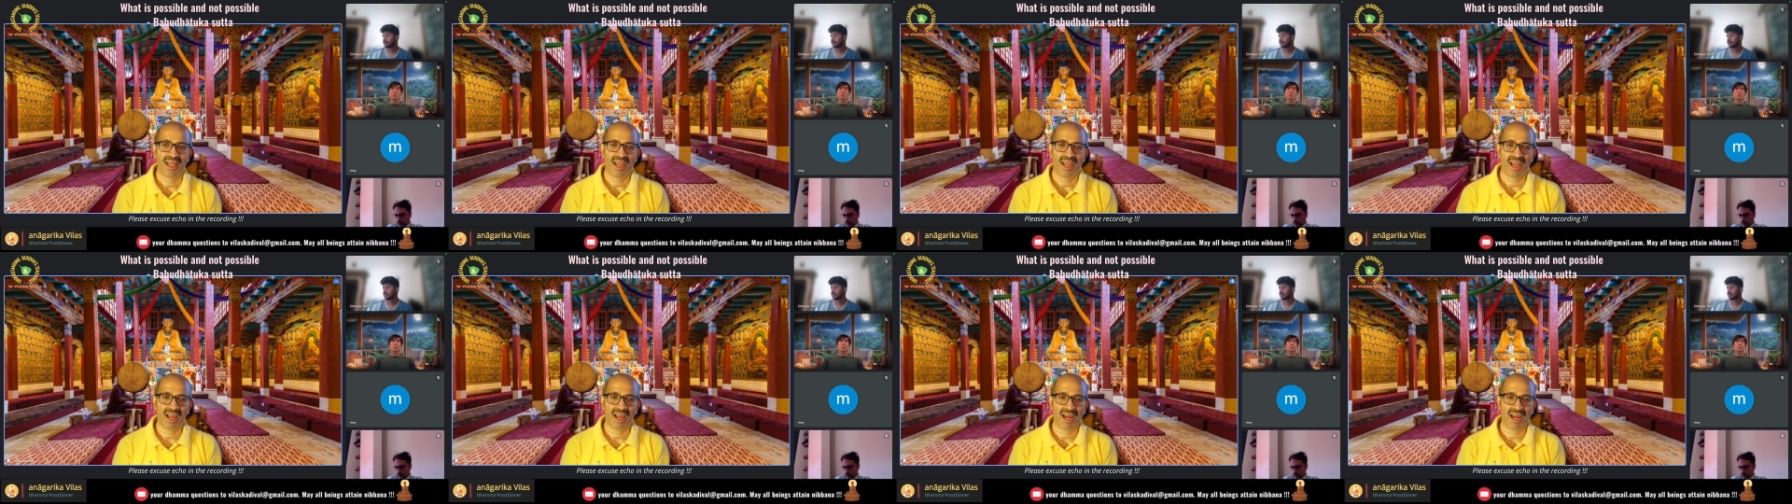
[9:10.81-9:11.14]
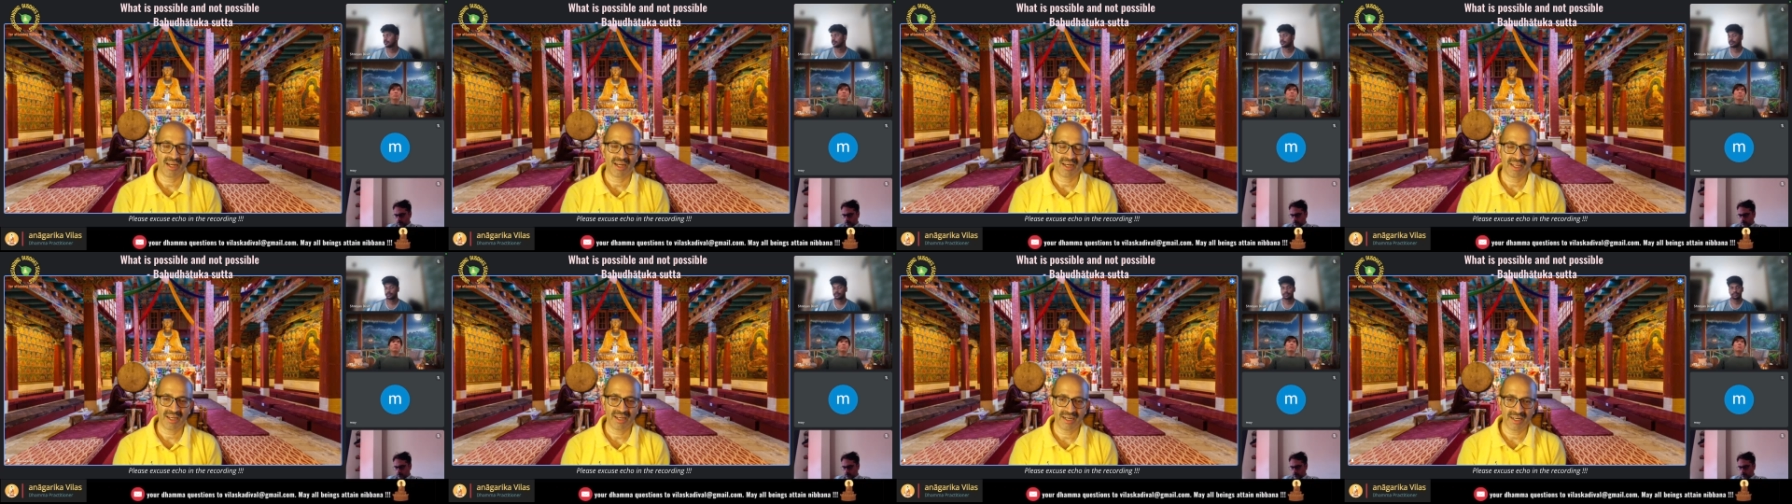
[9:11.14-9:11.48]

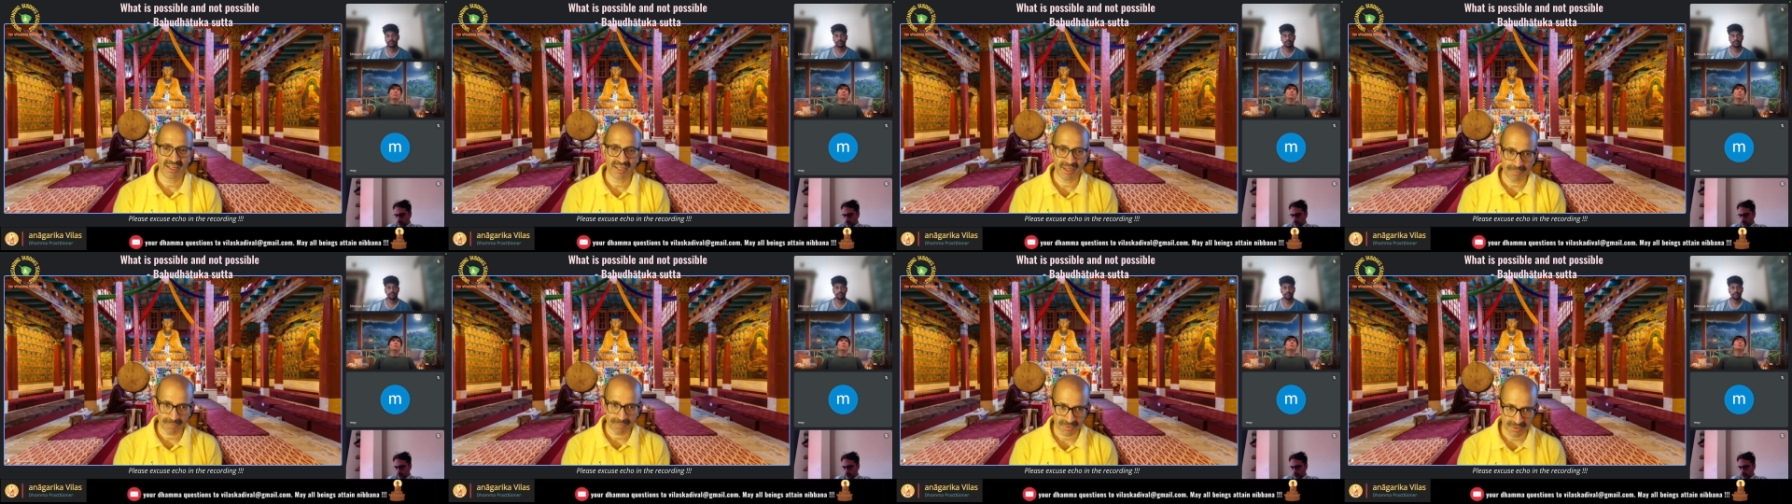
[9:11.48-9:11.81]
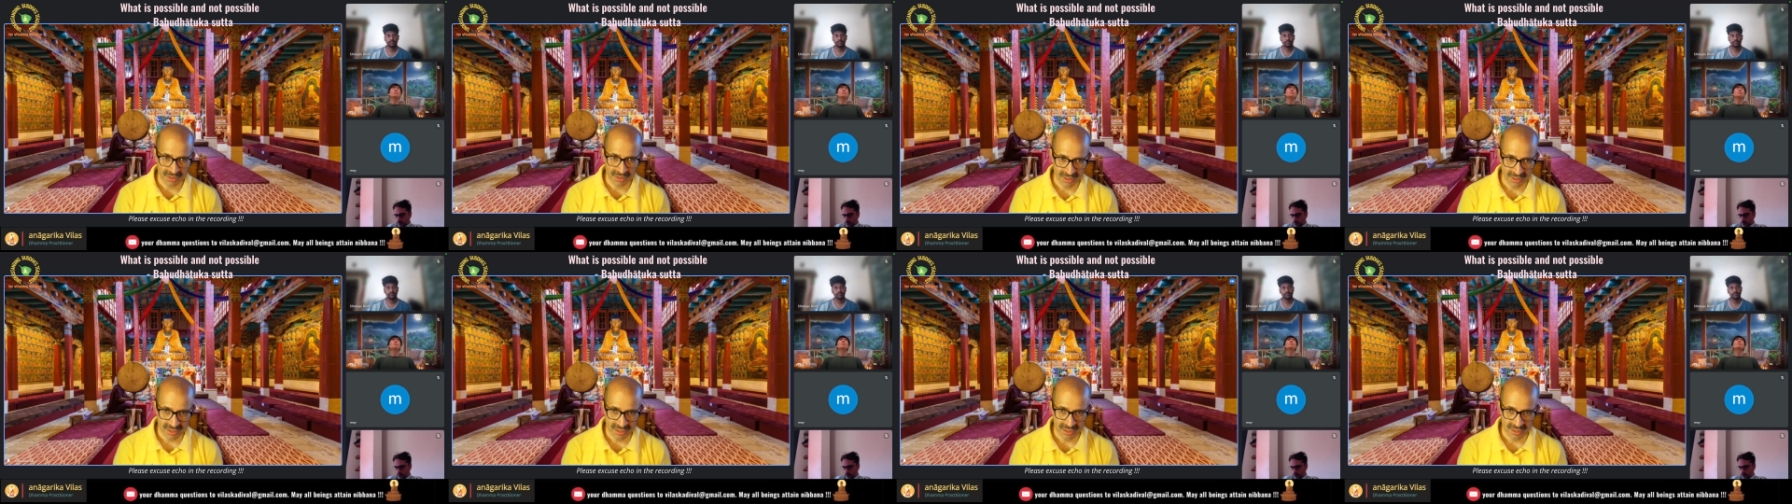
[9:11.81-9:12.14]
and he
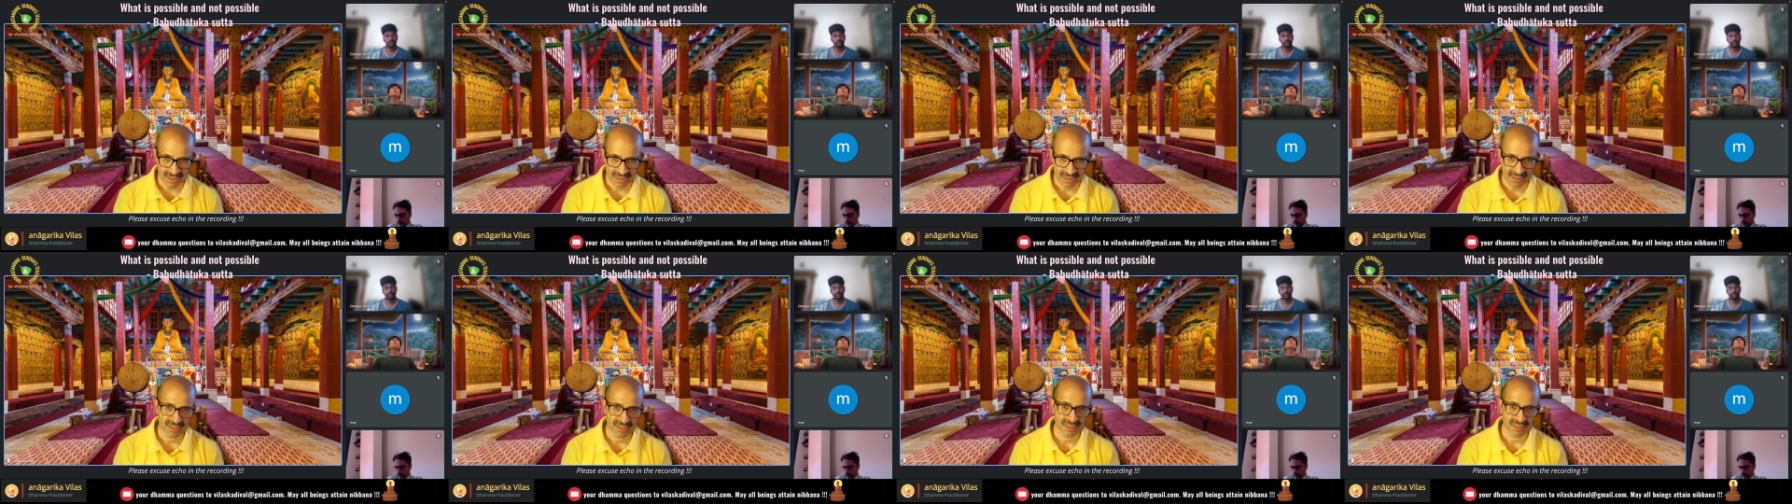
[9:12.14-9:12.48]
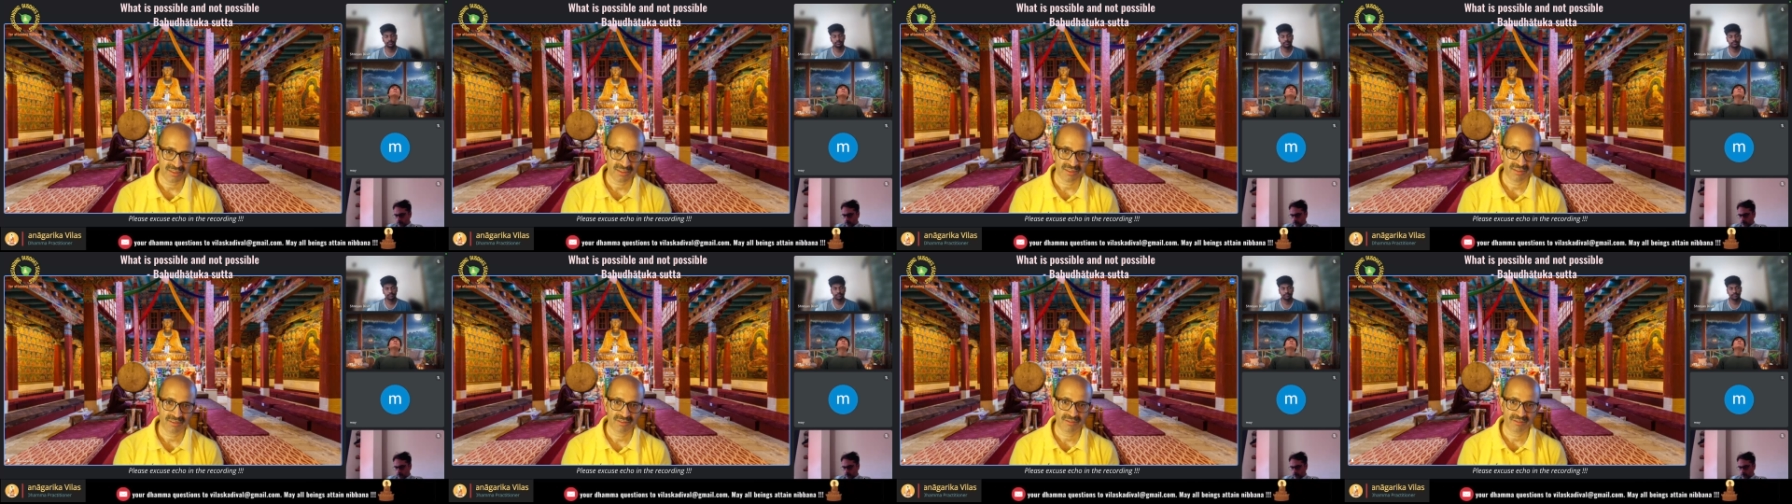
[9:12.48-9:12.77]
dips,